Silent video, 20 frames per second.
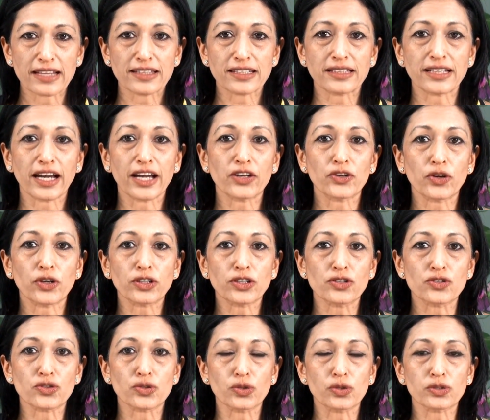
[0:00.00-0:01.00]
The thyroid
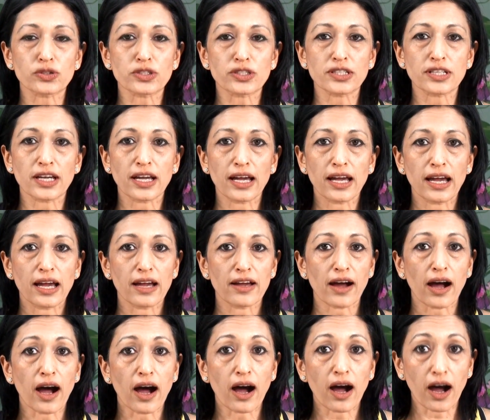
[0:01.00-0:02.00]
controls
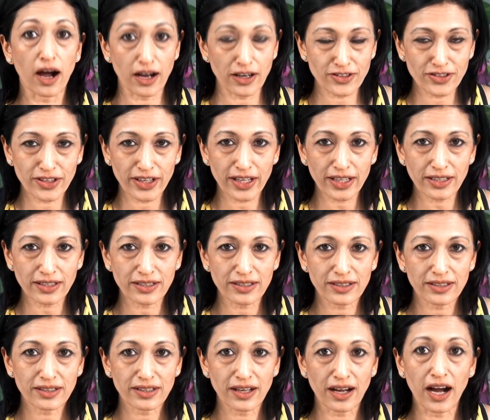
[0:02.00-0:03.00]
our heart rate,
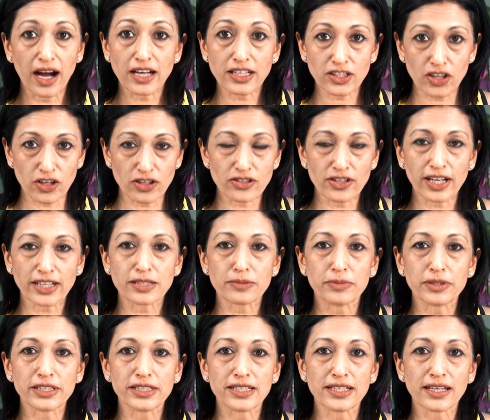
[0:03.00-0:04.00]
heart
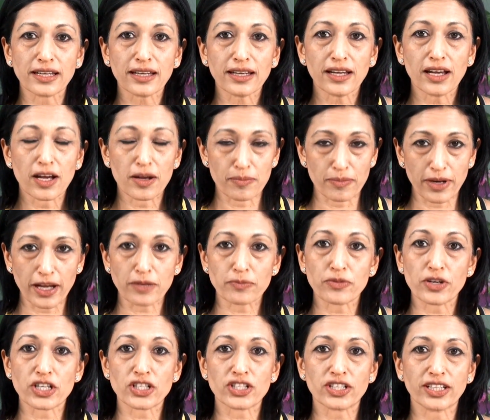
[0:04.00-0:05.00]
contractibility,
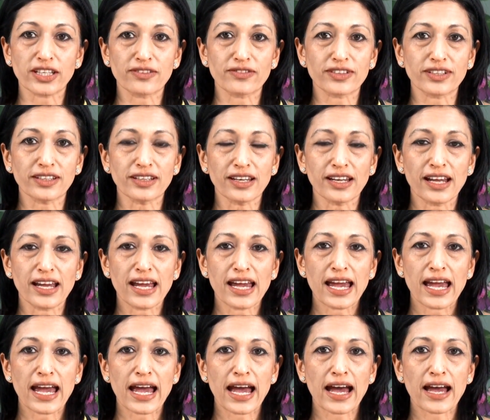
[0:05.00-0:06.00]
blood pressure even,
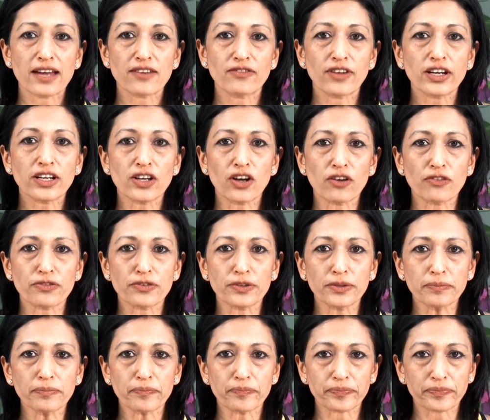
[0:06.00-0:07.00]
and very
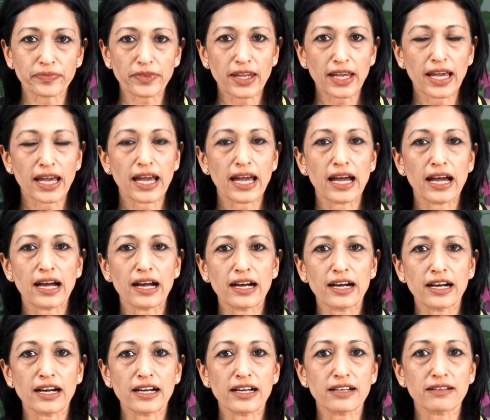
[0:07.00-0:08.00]
often
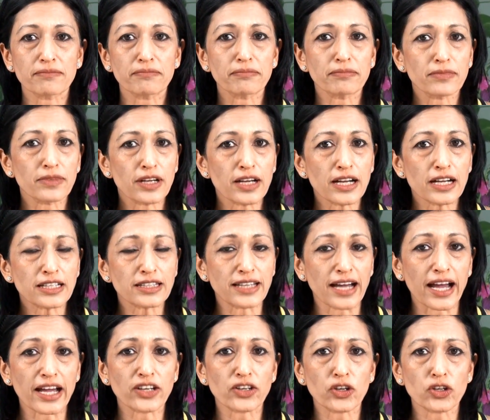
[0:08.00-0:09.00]
a
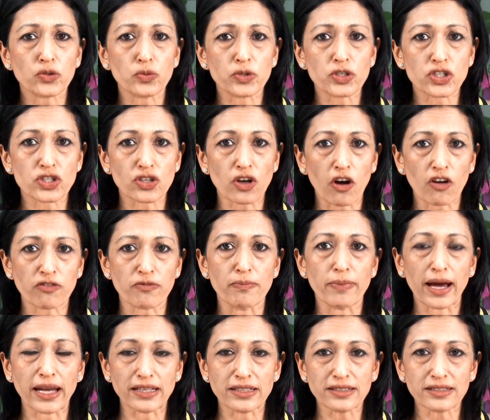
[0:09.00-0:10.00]
thyroid which is off
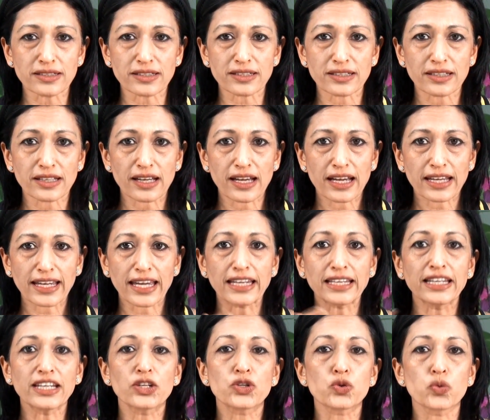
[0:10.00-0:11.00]
balance
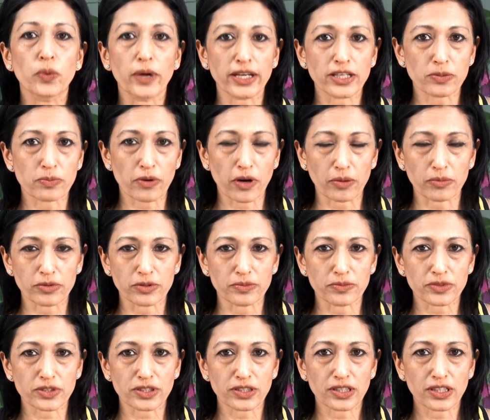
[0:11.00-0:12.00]
can lead to weight
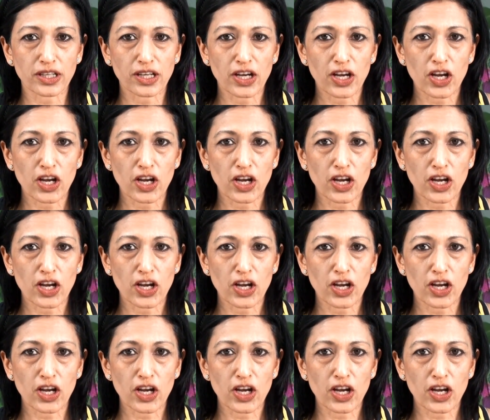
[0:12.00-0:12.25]
problems.